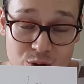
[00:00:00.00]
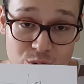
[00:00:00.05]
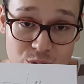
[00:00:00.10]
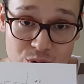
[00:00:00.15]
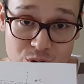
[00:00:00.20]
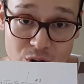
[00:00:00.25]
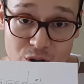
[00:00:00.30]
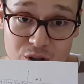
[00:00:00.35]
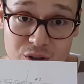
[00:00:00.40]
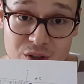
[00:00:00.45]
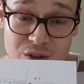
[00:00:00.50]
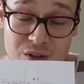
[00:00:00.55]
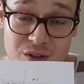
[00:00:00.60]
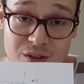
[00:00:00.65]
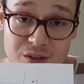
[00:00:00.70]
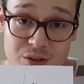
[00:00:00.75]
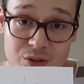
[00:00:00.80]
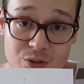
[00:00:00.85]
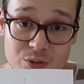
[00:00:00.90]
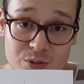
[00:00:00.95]
Do not
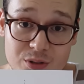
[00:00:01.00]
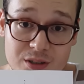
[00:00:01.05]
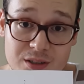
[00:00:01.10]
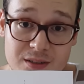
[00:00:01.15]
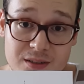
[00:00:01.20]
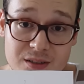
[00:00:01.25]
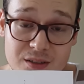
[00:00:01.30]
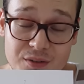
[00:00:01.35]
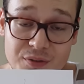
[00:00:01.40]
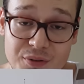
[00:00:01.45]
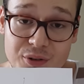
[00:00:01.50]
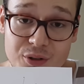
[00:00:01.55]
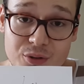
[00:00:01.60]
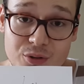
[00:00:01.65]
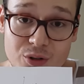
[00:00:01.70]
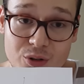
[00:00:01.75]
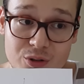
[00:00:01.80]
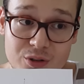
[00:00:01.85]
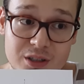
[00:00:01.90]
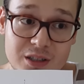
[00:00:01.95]
do this if
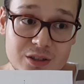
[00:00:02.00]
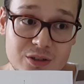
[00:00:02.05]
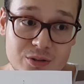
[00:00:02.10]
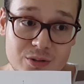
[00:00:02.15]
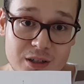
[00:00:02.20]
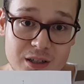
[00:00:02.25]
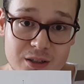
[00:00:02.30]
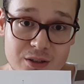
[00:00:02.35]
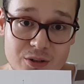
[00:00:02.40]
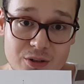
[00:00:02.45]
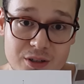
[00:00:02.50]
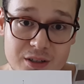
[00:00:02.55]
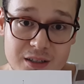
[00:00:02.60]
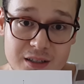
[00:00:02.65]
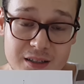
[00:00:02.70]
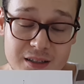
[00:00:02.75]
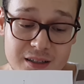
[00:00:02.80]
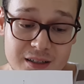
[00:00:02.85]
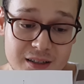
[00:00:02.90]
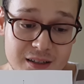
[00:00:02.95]
you know that you are
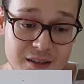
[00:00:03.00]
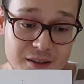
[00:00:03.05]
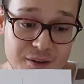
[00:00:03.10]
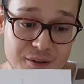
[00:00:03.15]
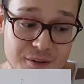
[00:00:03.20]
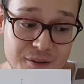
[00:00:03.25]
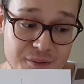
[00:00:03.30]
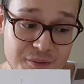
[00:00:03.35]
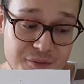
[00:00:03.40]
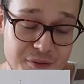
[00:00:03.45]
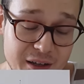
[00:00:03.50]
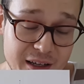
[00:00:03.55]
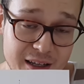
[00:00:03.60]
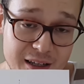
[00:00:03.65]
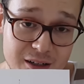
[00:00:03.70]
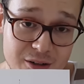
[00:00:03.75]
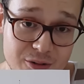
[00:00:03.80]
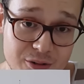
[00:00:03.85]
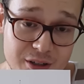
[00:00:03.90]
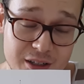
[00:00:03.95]
gonna
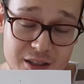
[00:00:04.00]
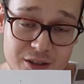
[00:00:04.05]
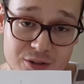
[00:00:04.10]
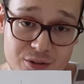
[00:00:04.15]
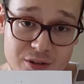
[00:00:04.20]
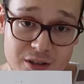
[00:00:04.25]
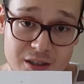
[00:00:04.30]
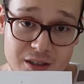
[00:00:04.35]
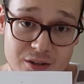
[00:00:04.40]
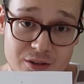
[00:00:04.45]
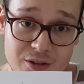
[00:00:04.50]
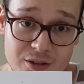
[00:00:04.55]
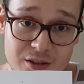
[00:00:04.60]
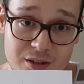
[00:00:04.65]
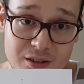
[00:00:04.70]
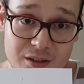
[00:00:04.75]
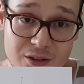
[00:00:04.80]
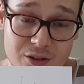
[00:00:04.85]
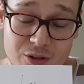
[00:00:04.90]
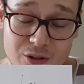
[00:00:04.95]
fail or that you are
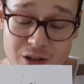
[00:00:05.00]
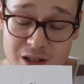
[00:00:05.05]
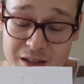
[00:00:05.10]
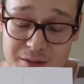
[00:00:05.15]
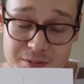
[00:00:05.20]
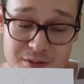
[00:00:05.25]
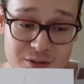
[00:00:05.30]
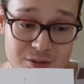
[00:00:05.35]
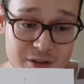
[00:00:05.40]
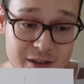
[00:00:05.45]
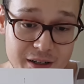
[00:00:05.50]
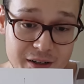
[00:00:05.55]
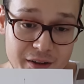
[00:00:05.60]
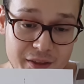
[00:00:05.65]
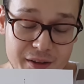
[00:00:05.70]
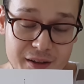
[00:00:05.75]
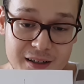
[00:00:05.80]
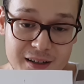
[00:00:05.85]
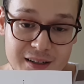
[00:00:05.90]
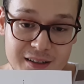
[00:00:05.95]
gonna collapse or
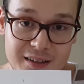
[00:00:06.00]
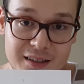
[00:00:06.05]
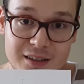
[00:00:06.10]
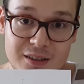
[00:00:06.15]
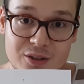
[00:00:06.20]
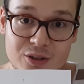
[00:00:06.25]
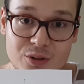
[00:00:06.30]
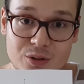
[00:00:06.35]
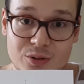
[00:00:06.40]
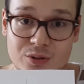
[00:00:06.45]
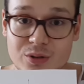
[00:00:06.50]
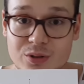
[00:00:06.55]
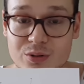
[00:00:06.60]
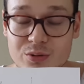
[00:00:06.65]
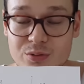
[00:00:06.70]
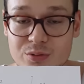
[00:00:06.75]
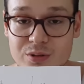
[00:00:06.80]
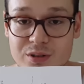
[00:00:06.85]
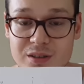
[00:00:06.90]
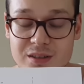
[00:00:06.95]
anything like that.
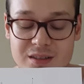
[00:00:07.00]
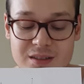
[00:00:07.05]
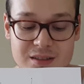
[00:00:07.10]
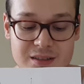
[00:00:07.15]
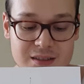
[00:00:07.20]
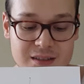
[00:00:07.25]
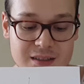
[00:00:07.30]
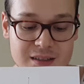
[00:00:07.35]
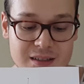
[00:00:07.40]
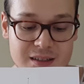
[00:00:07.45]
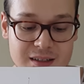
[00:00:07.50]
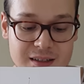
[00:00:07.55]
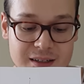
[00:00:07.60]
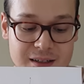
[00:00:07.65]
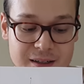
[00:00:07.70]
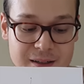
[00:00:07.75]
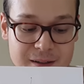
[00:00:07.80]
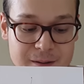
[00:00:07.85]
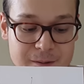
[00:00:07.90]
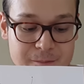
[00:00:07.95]
Don't do this
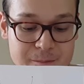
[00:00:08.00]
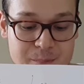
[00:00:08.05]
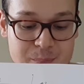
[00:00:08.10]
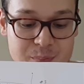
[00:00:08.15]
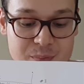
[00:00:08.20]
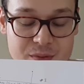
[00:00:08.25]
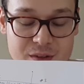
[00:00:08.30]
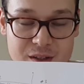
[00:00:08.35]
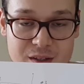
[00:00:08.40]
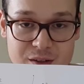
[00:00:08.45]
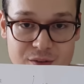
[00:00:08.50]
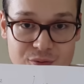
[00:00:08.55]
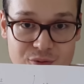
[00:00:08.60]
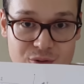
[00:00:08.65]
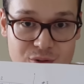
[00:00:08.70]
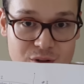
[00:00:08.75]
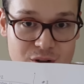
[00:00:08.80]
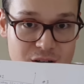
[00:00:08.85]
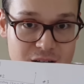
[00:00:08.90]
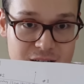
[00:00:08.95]

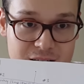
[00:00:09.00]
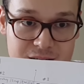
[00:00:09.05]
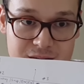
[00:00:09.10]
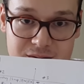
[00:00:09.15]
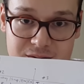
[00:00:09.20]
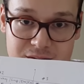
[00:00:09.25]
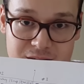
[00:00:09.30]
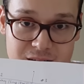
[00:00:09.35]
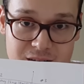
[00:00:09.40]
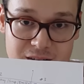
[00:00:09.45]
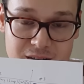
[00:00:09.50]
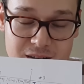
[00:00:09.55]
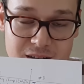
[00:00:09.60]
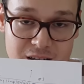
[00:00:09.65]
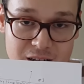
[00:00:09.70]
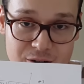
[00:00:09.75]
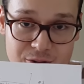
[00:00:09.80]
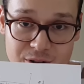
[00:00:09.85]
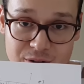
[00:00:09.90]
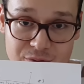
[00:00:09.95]
if you are
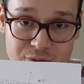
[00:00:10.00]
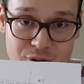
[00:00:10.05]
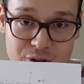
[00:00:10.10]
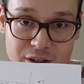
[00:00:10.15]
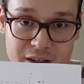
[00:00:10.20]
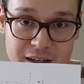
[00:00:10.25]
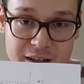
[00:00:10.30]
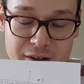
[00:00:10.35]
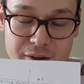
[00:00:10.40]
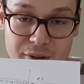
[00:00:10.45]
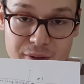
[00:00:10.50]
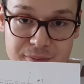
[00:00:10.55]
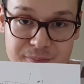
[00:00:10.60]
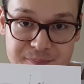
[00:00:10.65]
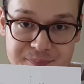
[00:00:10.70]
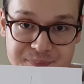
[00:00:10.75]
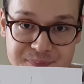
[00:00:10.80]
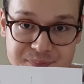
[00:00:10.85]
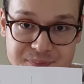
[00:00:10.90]
caring for your health.